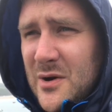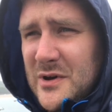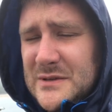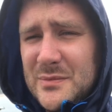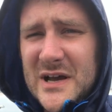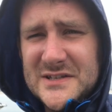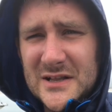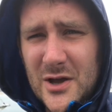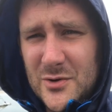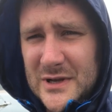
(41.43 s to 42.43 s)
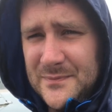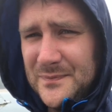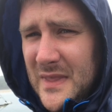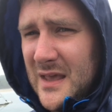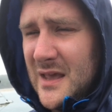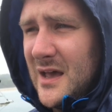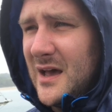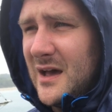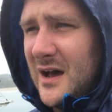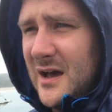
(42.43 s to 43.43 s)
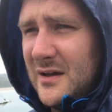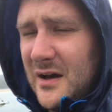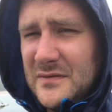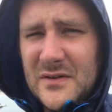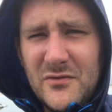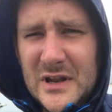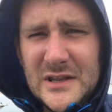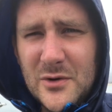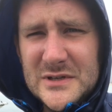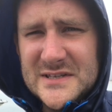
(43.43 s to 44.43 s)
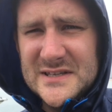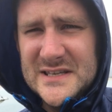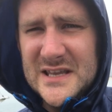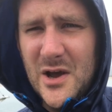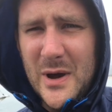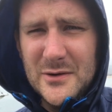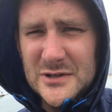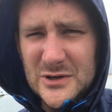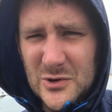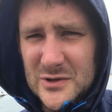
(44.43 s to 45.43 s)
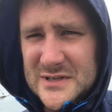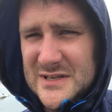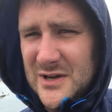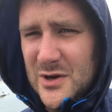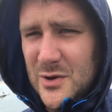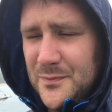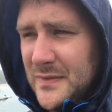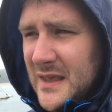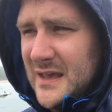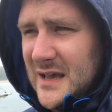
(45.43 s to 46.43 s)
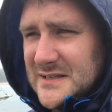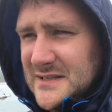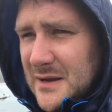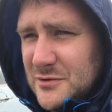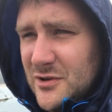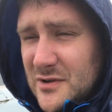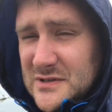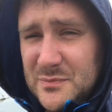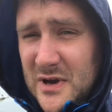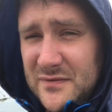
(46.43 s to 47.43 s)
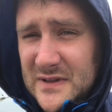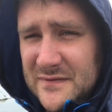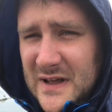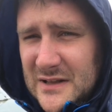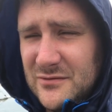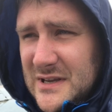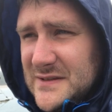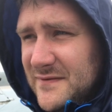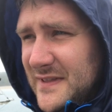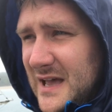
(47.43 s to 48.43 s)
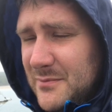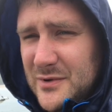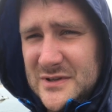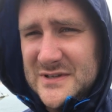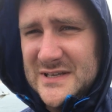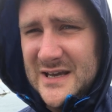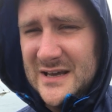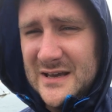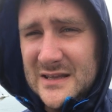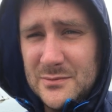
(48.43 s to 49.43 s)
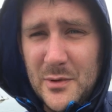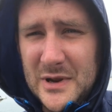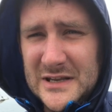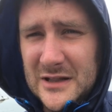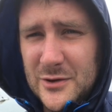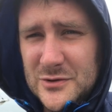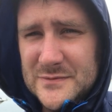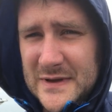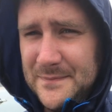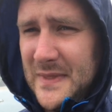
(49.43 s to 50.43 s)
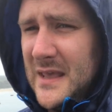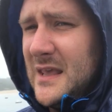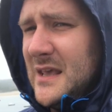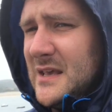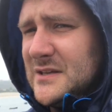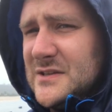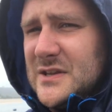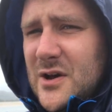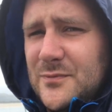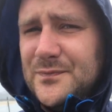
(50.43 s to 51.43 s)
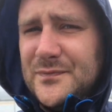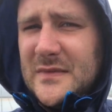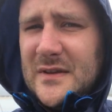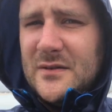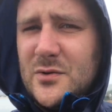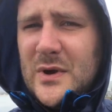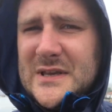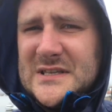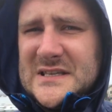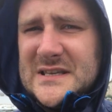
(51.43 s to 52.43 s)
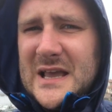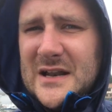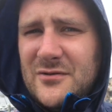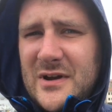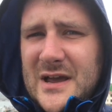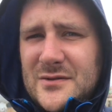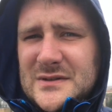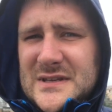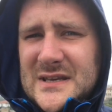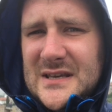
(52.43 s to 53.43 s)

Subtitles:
Whereas in Barcelona, I've never really noticed the sea go out at all. So, as I say, I'm sure there's a perfectly valid reason for that, but at the moment it eludes me. So, quick scan around.